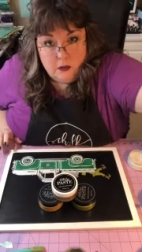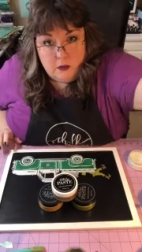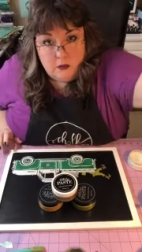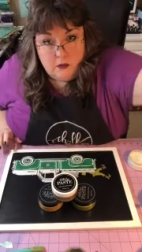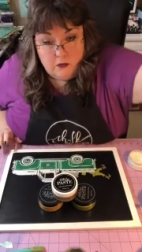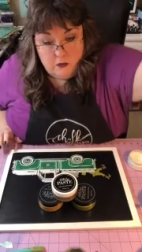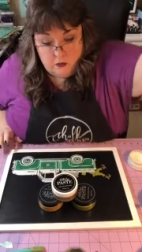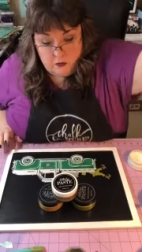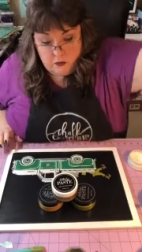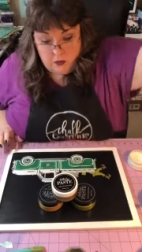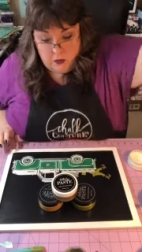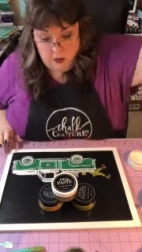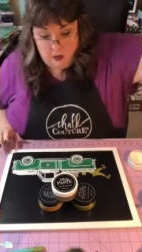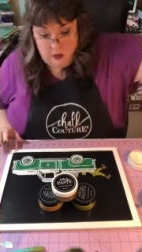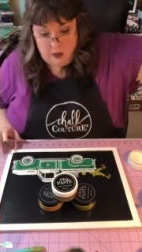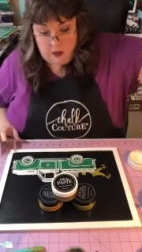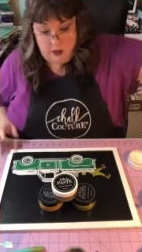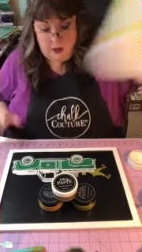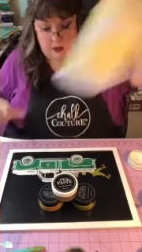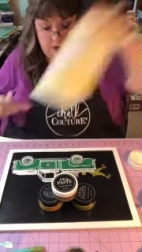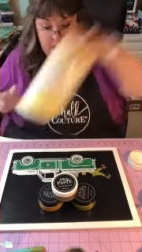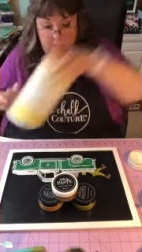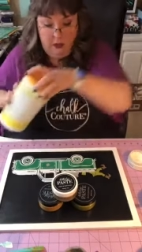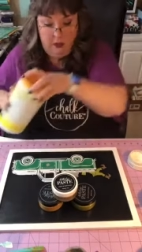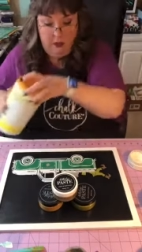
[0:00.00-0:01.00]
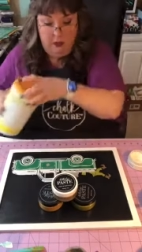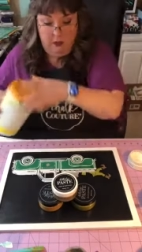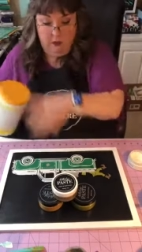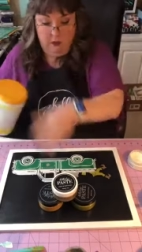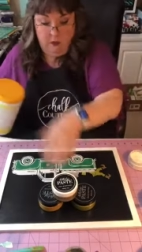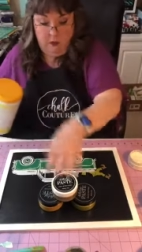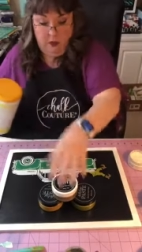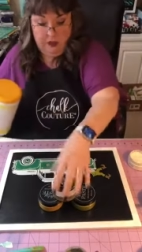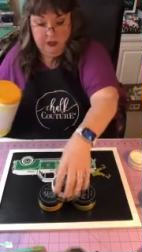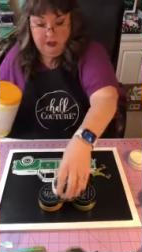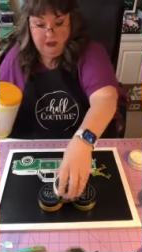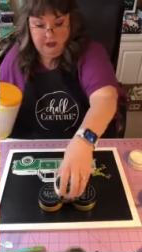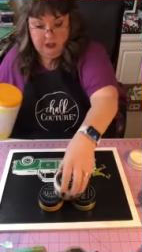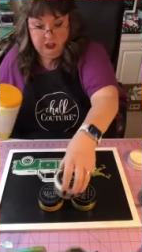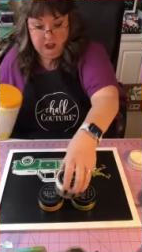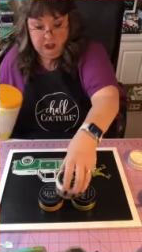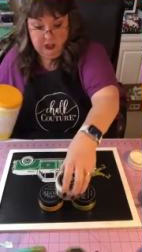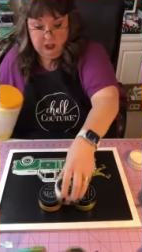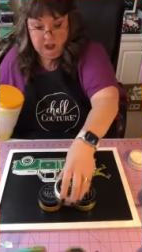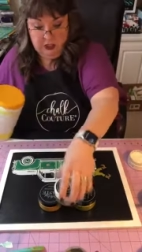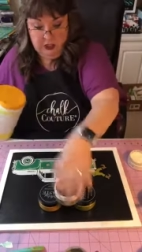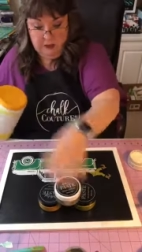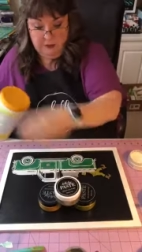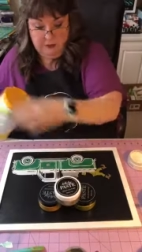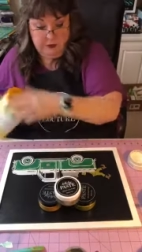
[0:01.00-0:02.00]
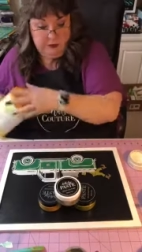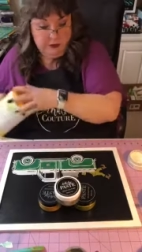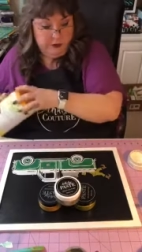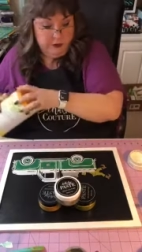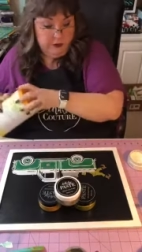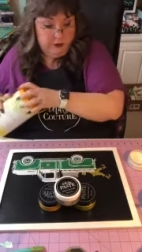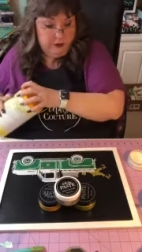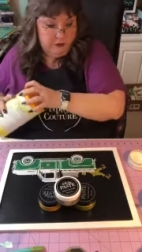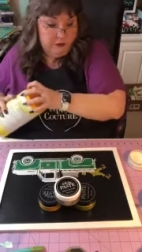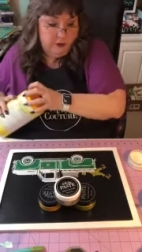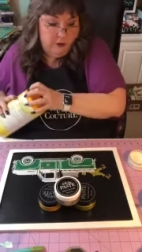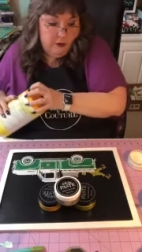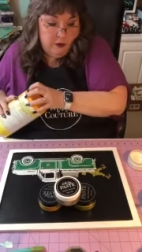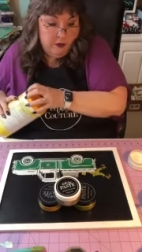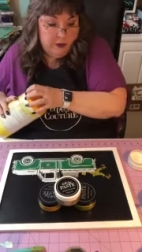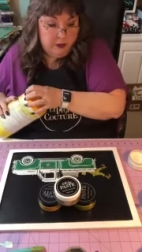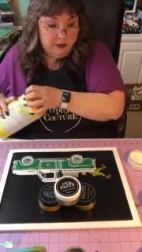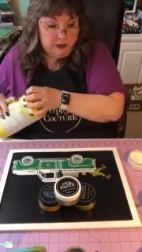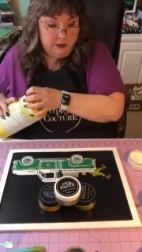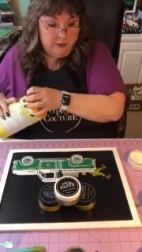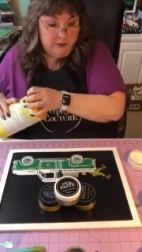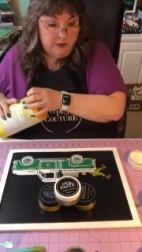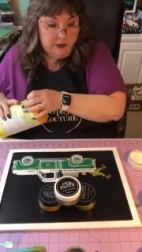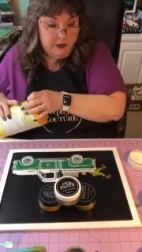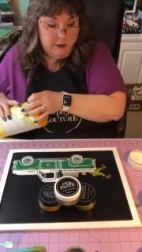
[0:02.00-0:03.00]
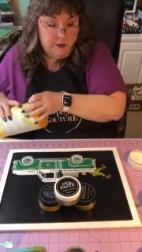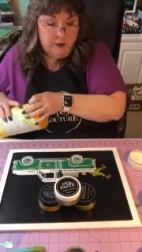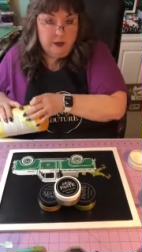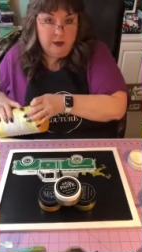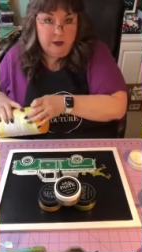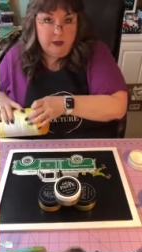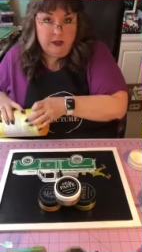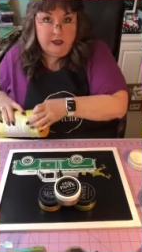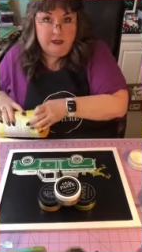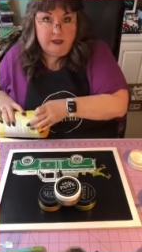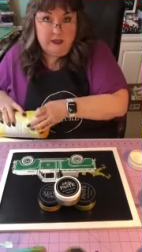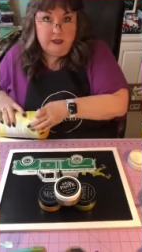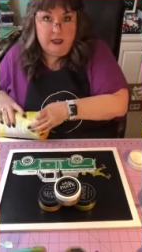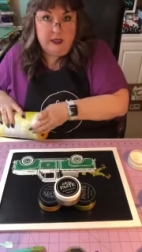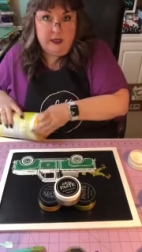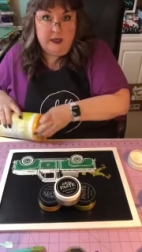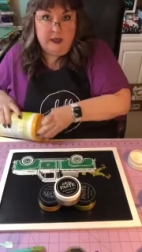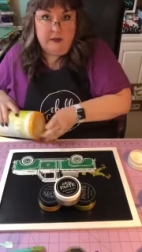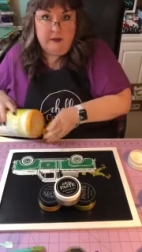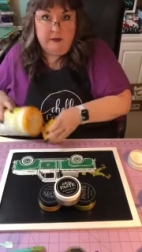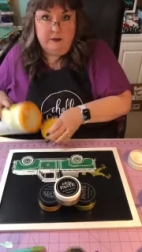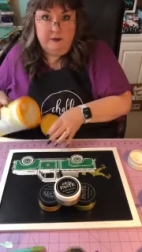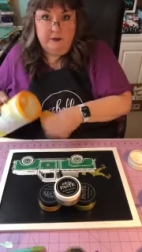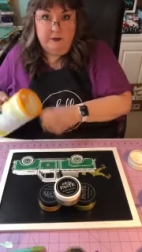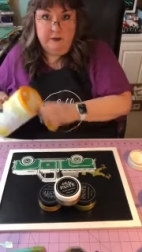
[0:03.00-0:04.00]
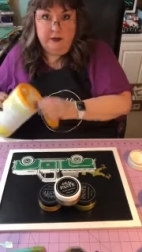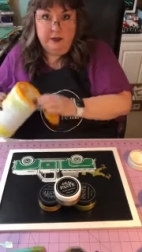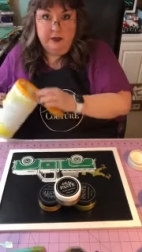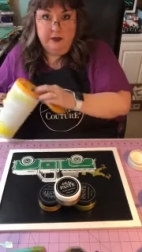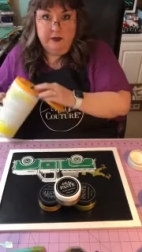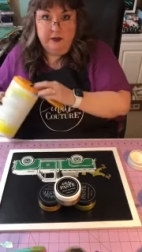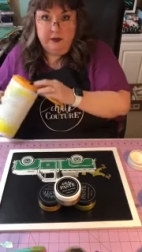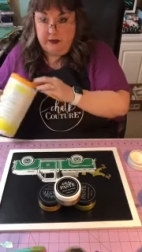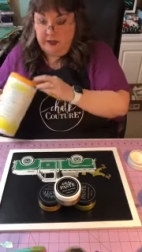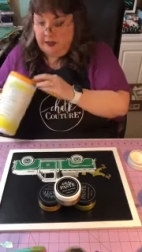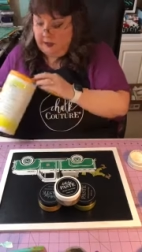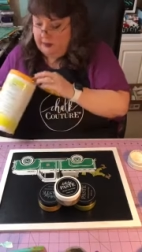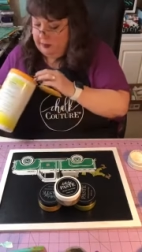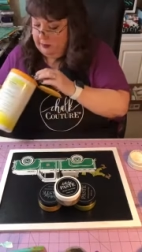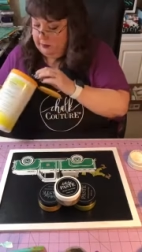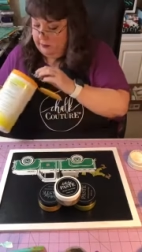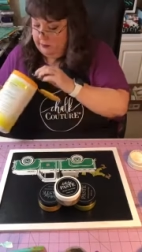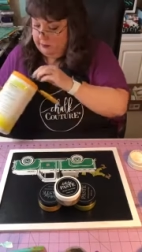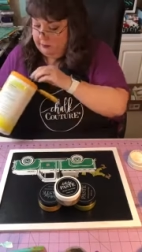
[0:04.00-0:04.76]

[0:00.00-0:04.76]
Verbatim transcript: or one of these shimmers, or something. What do you guys think? What do you think?